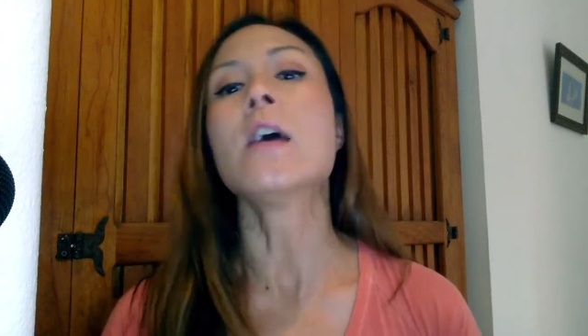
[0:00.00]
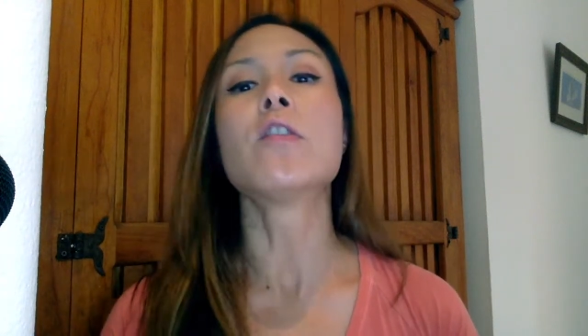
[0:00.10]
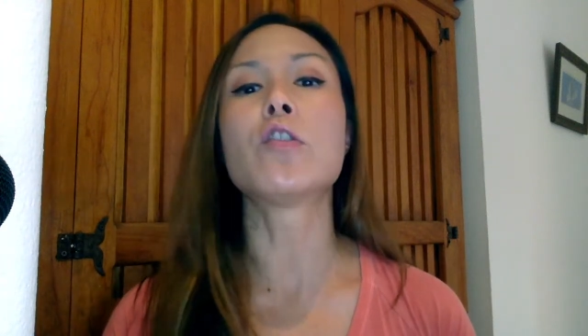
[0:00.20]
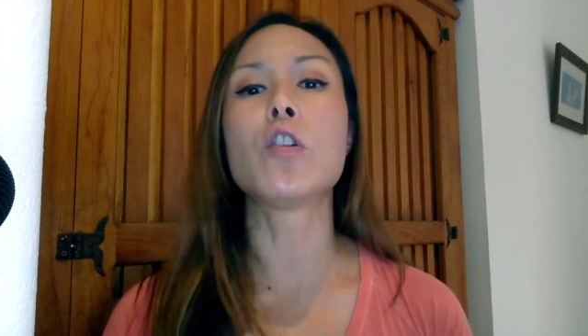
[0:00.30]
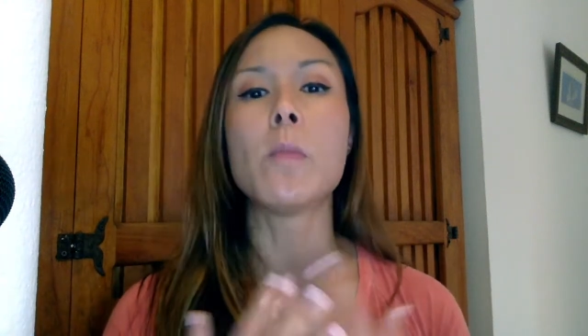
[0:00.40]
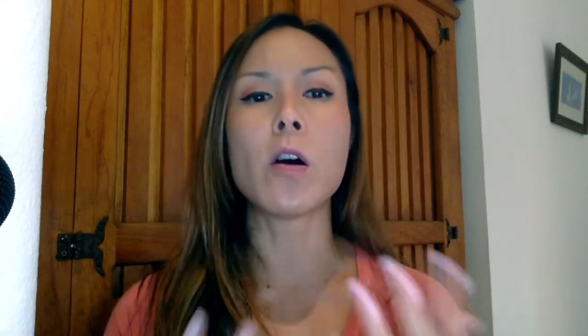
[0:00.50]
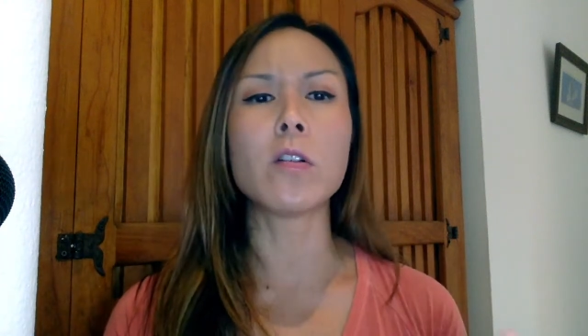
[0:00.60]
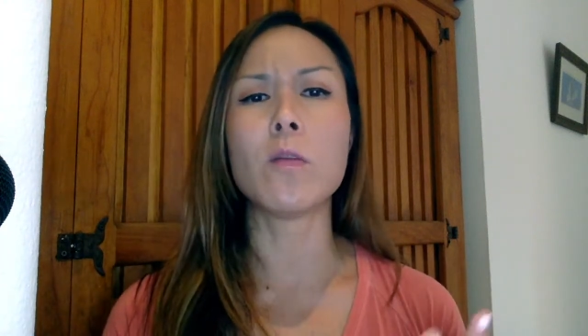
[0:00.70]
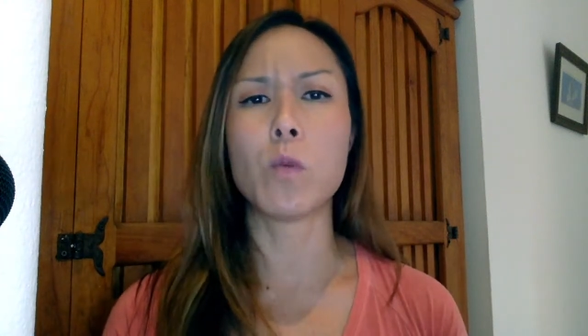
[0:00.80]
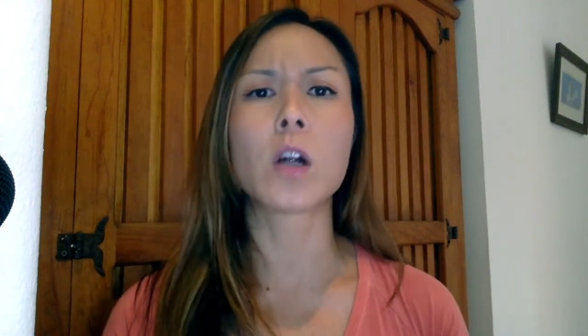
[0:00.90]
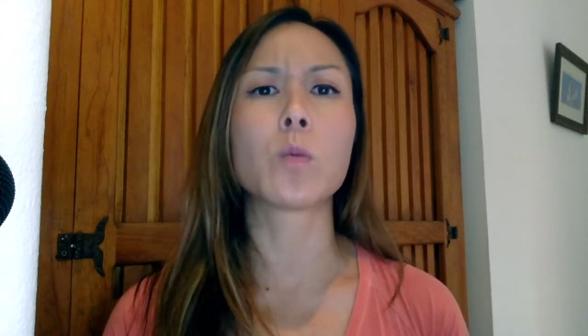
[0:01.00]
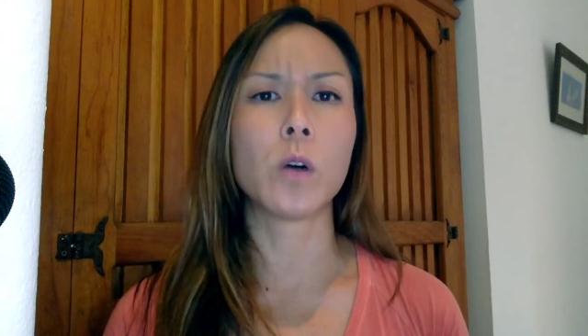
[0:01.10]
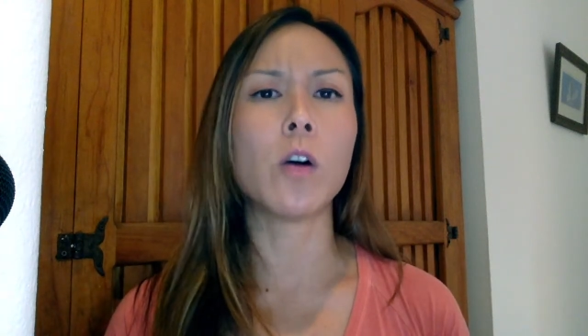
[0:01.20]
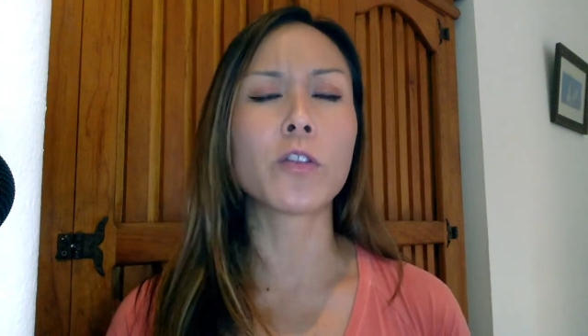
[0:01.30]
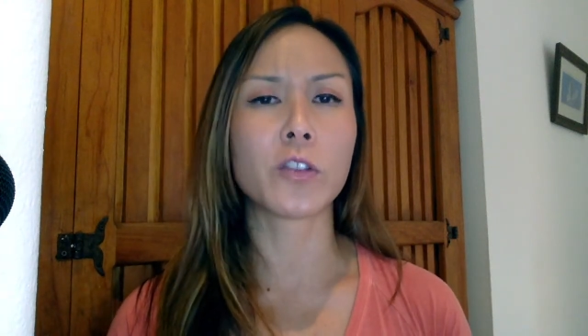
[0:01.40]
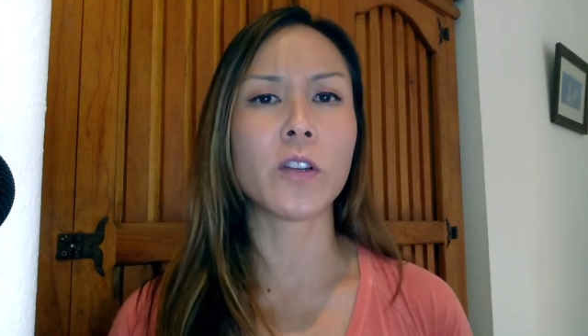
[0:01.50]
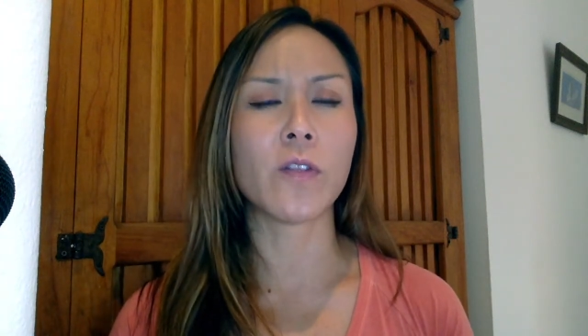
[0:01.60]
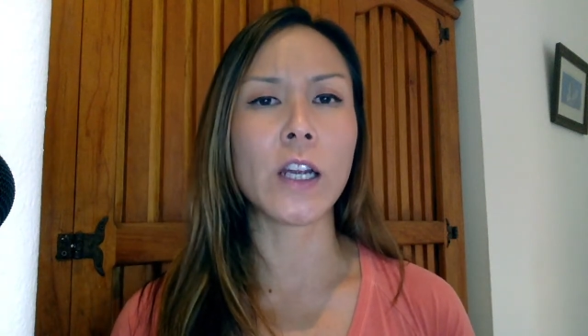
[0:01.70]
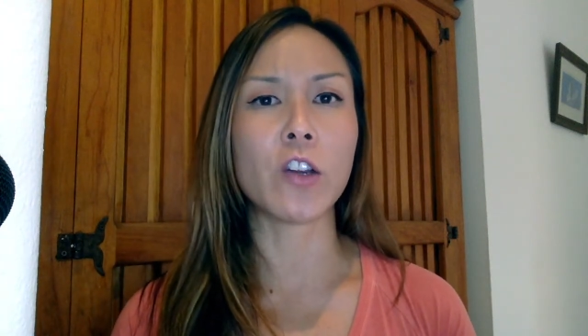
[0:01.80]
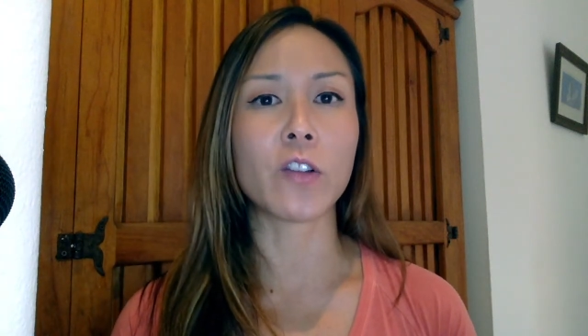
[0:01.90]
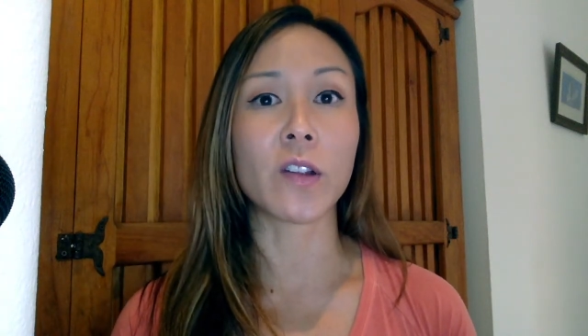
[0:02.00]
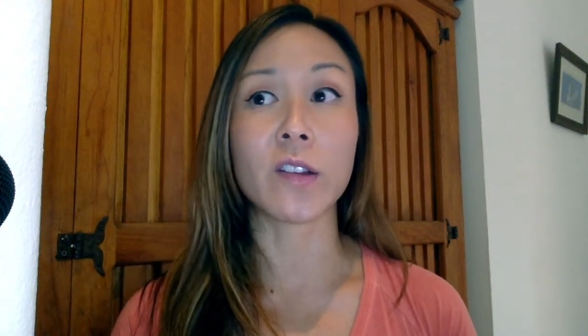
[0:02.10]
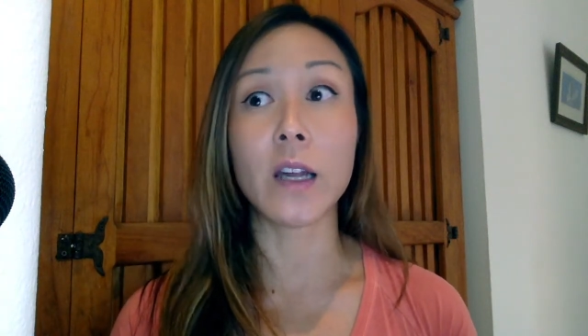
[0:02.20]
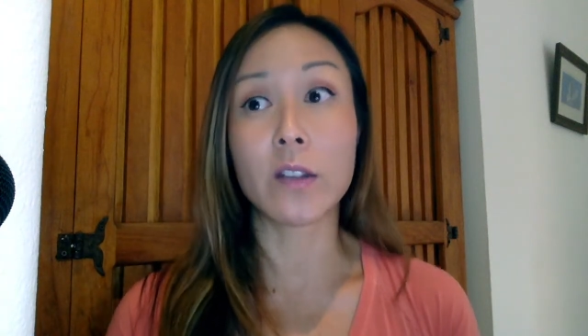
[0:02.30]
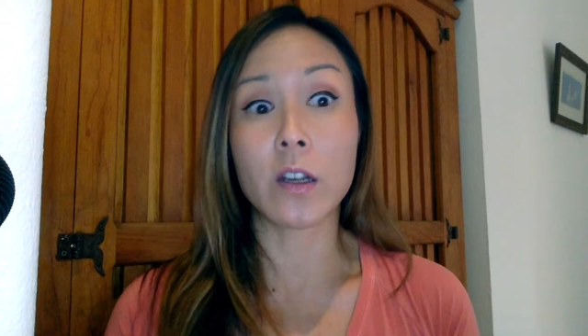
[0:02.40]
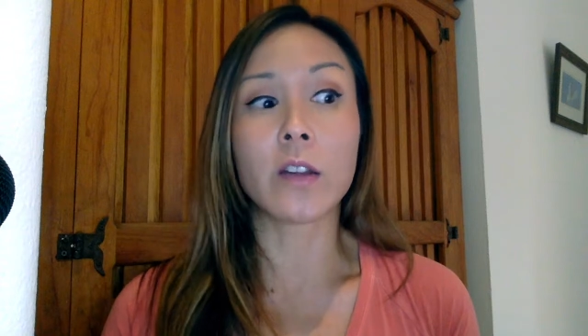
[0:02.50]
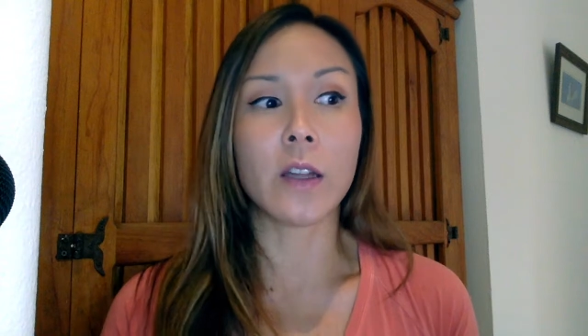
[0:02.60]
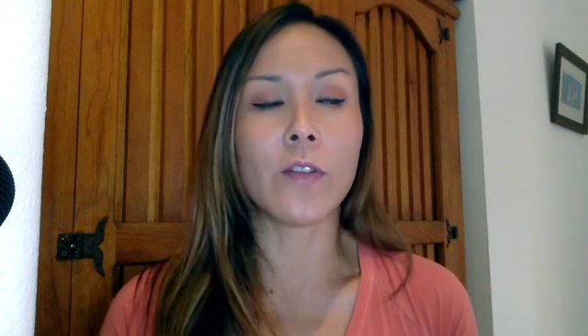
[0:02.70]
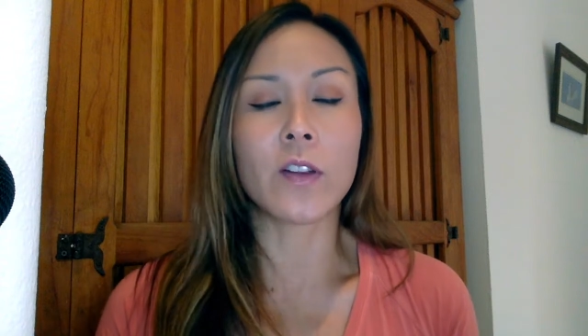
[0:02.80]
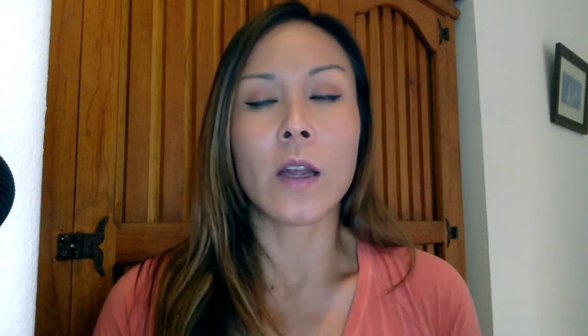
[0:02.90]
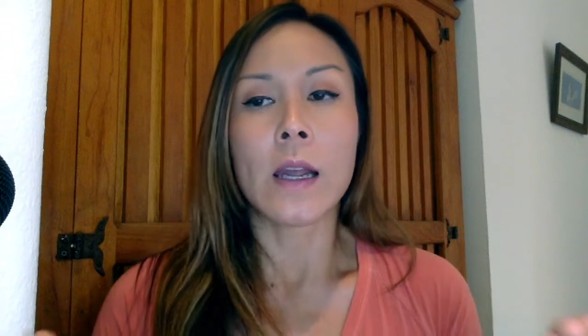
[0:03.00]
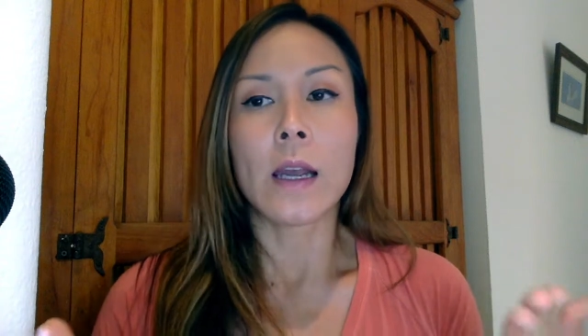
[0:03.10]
So your model of work will also define your success, because if it's